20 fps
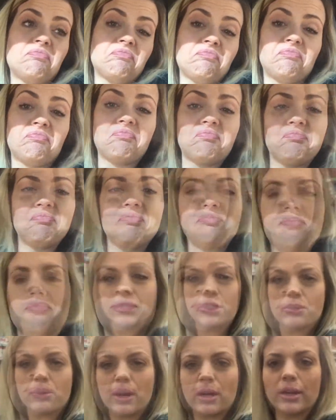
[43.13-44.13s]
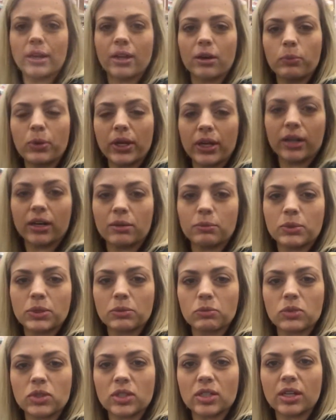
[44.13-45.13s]
We're at Publix right now picking up
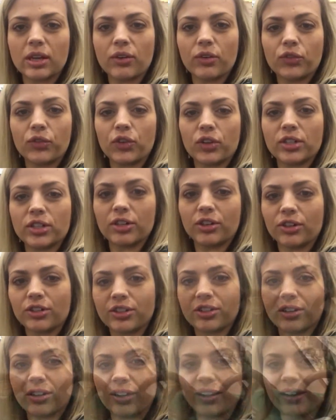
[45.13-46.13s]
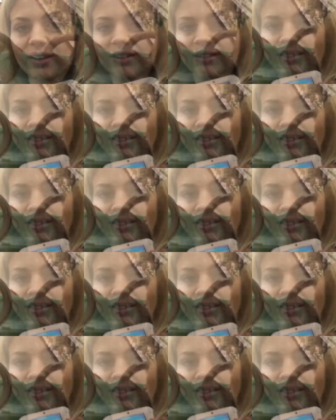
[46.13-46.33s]
some stuff for dinner tonight.